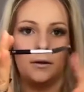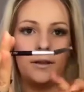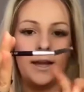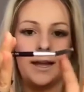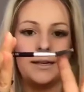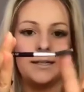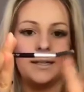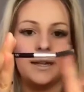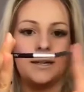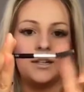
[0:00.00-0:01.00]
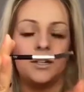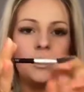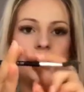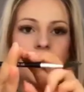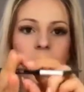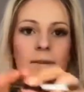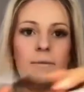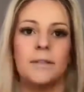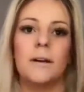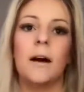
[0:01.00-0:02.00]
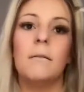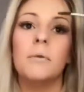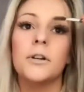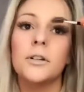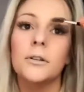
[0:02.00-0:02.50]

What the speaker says: on the end and then just a mascara brush